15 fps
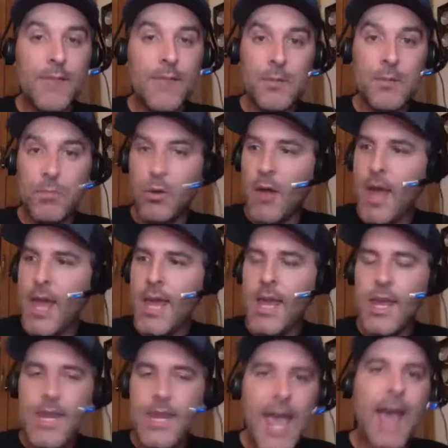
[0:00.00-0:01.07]
play?
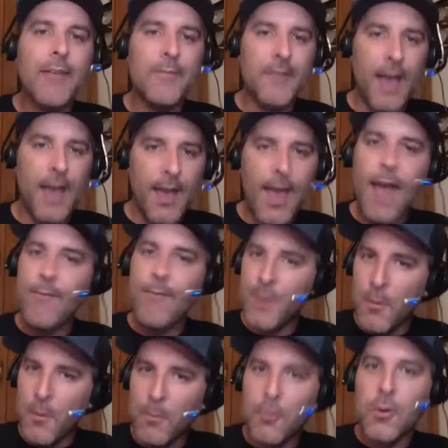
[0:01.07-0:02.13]
Yes. I, I feel
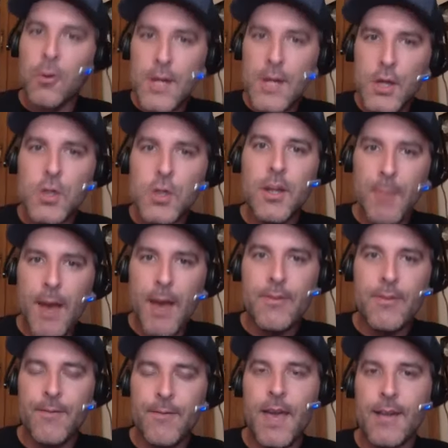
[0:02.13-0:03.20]
pretty good about the
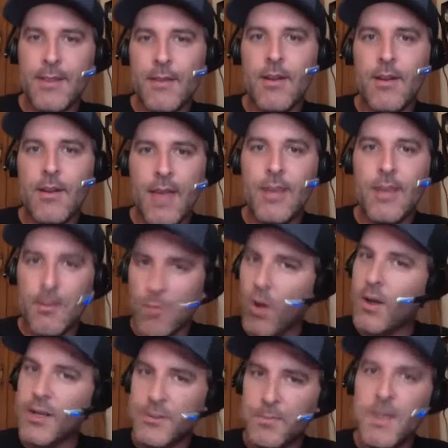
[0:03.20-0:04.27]
fact that I think
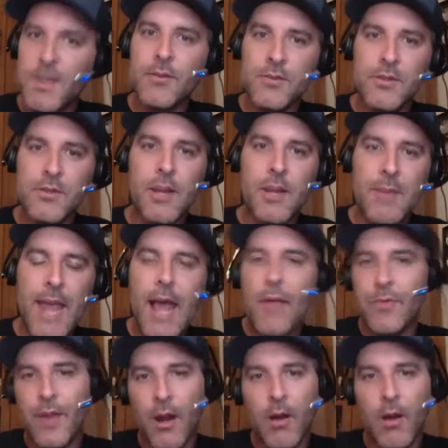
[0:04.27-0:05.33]
Marcus Peters is going to be out
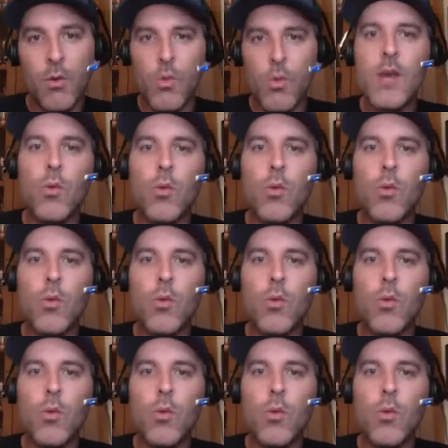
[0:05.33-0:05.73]
there week